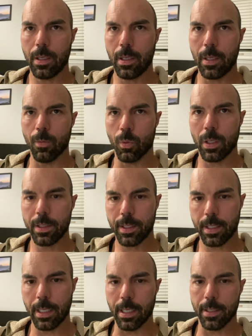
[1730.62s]
in one
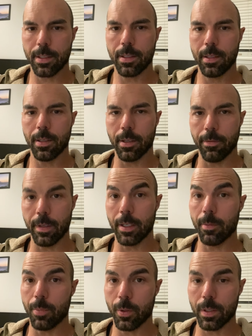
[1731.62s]
sense, a very
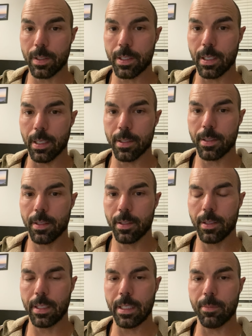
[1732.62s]
important sense,
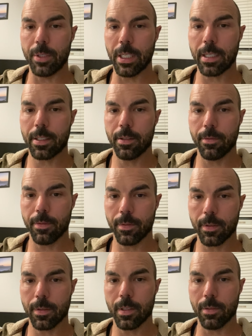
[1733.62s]
the objective
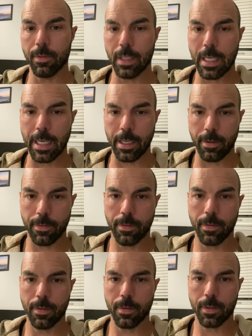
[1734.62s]
of life,
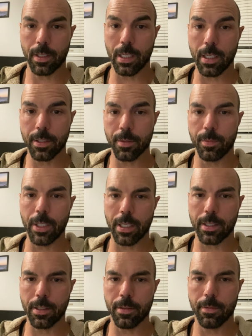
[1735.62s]
God's
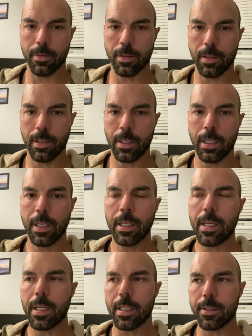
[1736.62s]
objective,
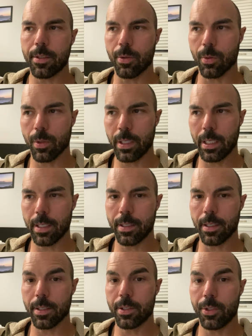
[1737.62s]
is to orient
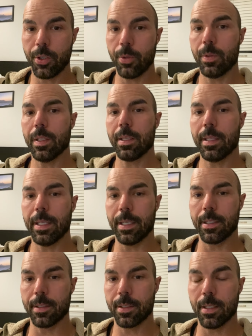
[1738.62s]
us to the
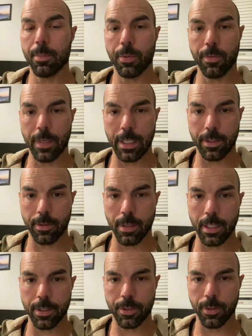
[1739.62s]
things that provide the
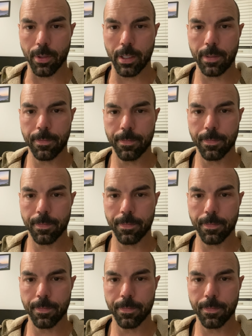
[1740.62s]
greatest joy